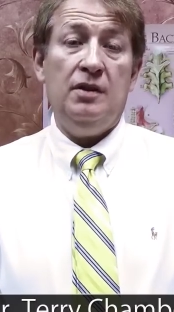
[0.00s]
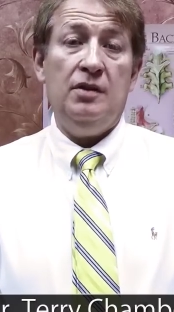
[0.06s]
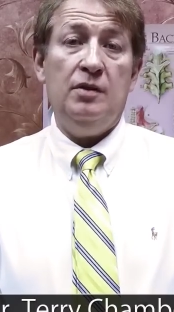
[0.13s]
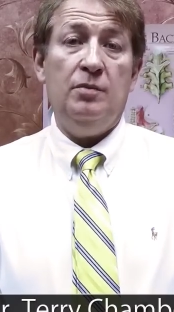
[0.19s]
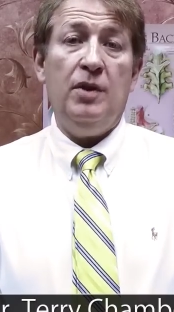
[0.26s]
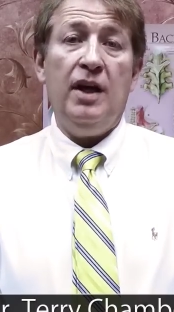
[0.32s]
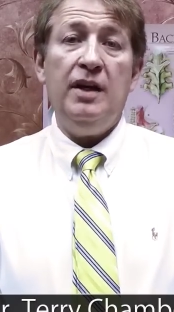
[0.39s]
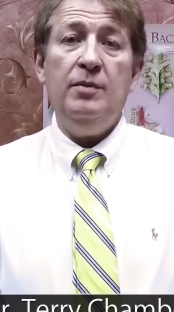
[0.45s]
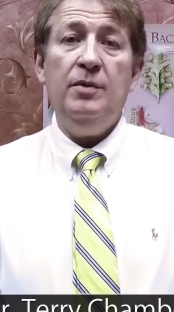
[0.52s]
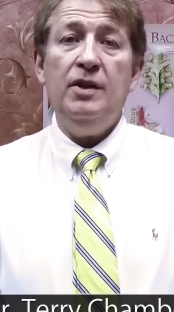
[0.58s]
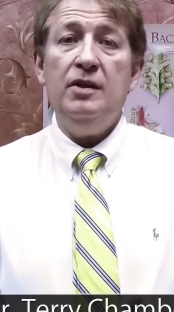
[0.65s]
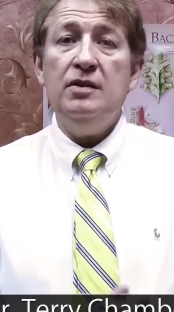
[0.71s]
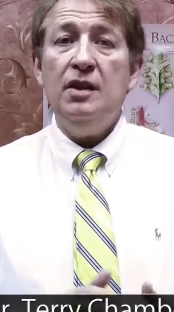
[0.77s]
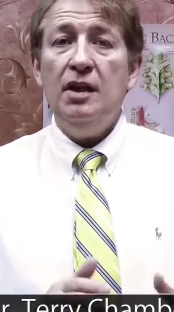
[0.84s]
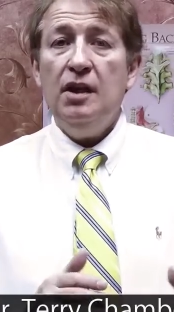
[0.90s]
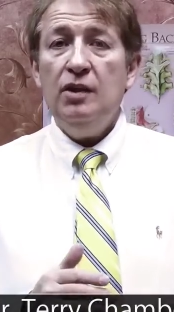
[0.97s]
in your body
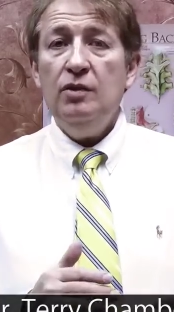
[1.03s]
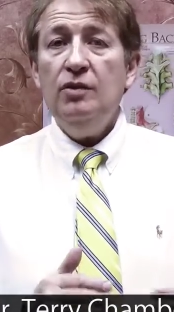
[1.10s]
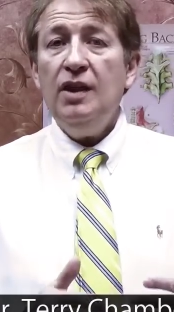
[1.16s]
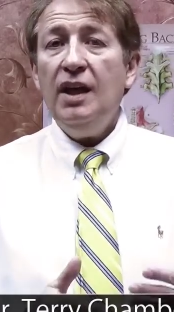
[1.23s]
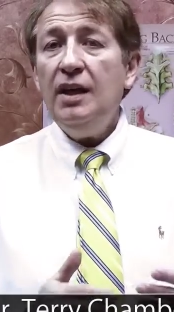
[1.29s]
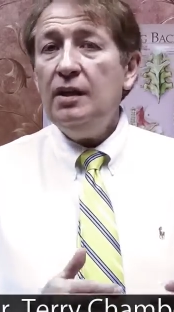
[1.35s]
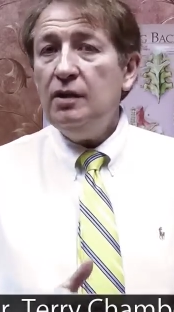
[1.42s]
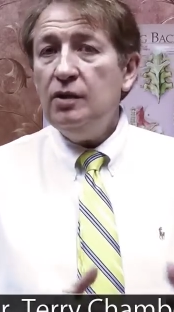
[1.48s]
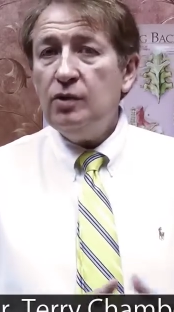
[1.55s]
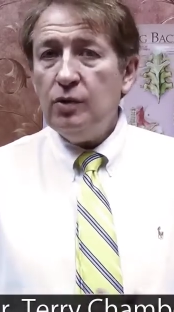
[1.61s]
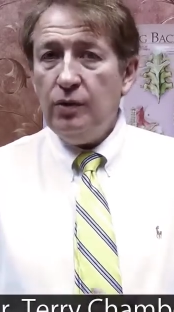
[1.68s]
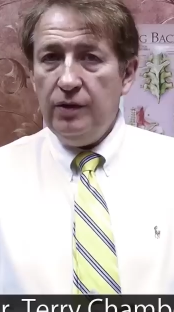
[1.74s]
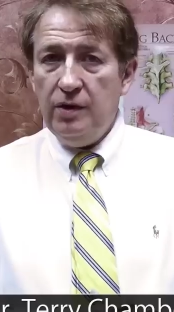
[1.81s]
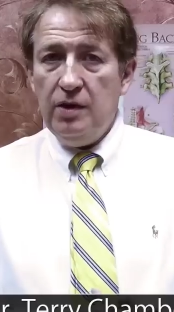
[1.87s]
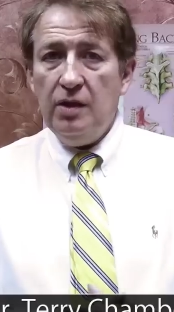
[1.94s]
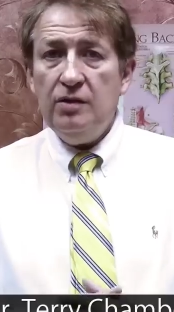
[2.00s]
because you can't
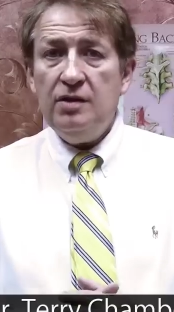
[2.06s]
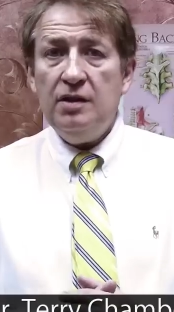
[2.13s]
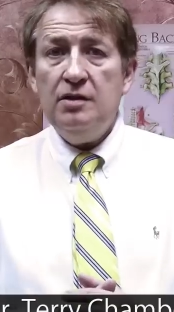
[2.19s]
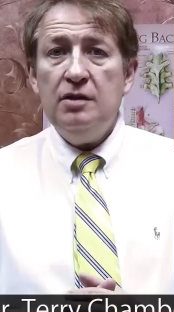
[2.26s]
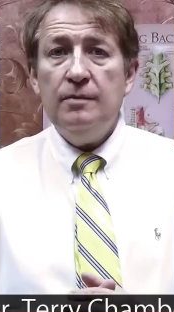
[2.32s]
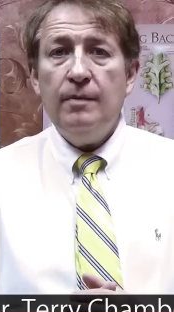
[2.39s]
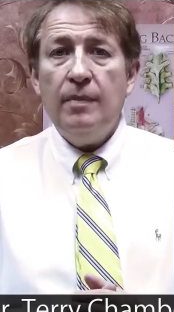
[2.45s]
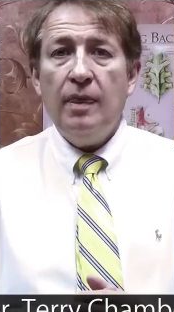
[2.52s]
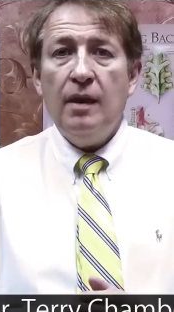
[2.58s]
control the dosage.